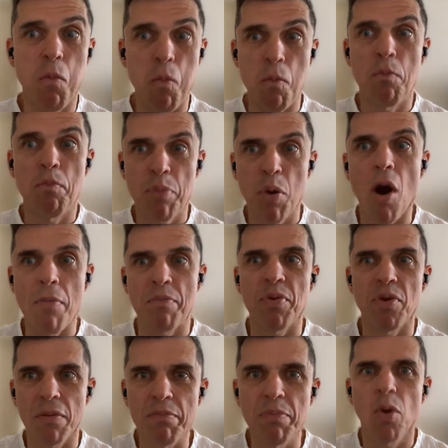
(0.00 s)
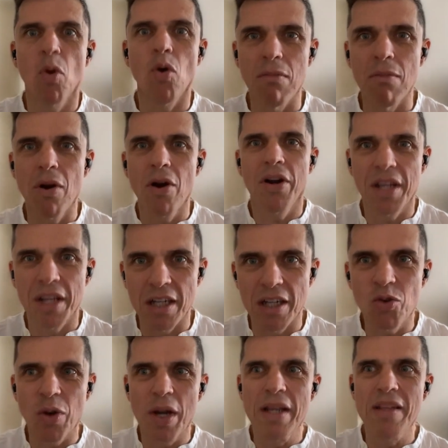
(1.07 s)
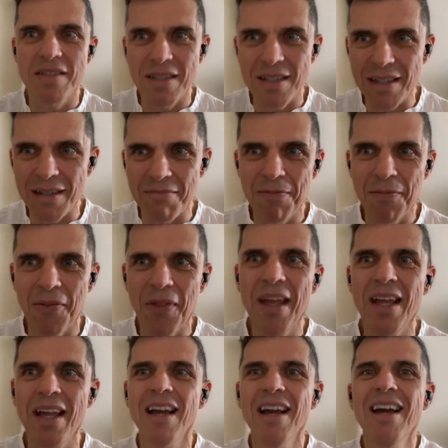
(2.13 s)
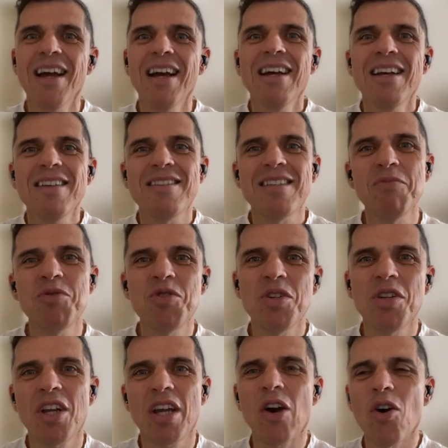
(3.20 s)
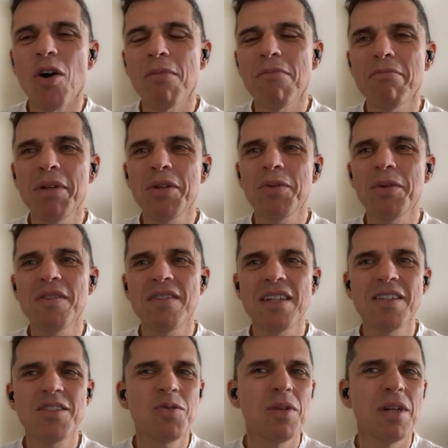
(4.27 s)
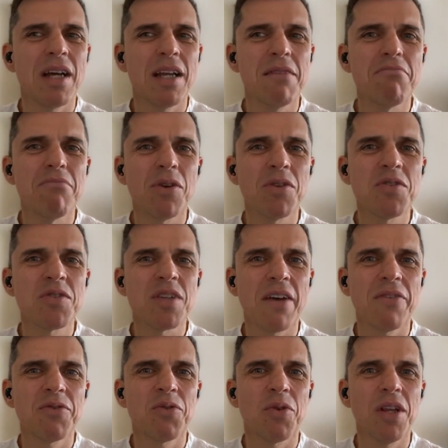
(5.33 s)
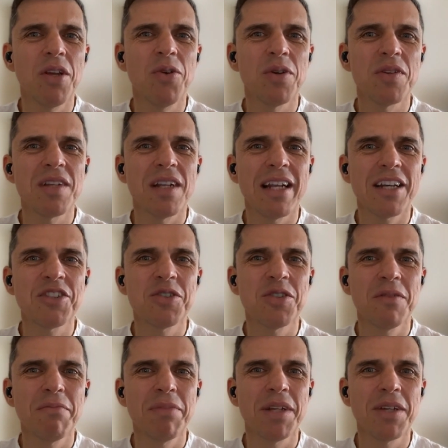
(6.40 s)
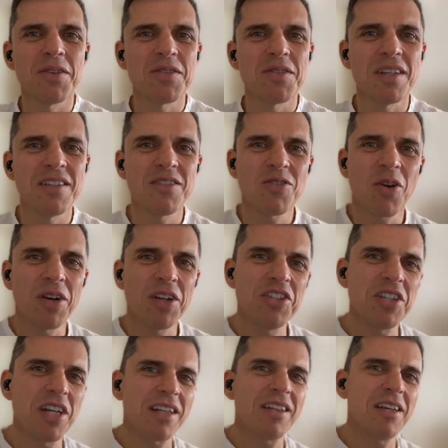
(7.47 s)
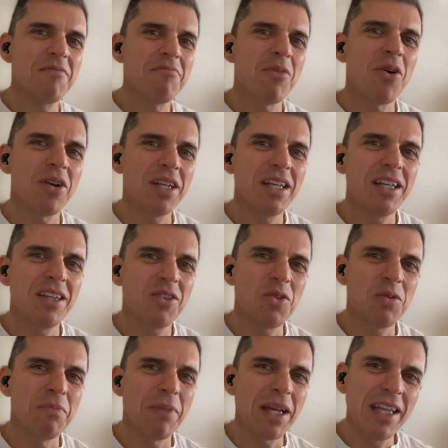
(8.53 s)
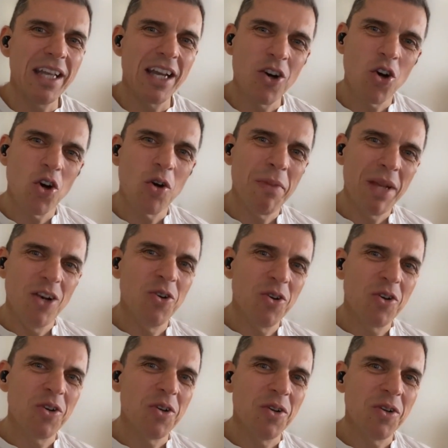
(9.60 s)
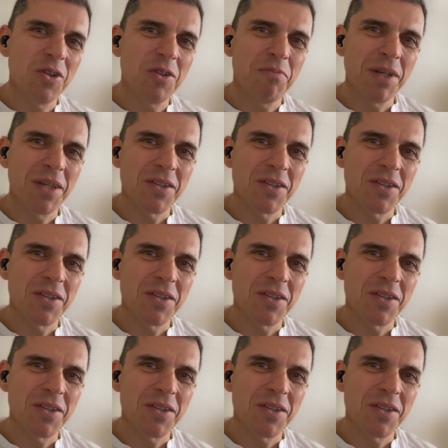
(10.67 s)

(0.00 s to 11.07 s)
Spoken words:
proper bull market, crazy thing, seems to come between 6 to 9 months after a US election because they start injecting money to make the economy look good because